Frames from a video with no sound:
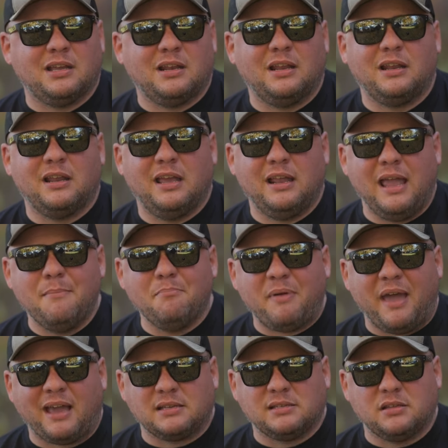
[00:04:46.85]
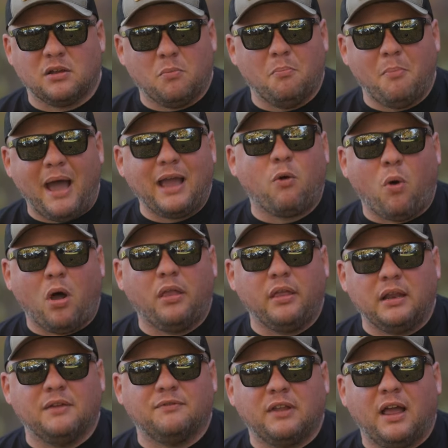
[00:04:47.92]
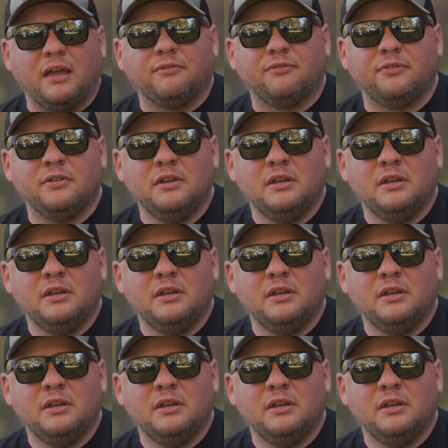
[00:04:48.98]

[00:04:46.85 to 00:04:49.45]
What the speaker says: and it impacts my quality of life.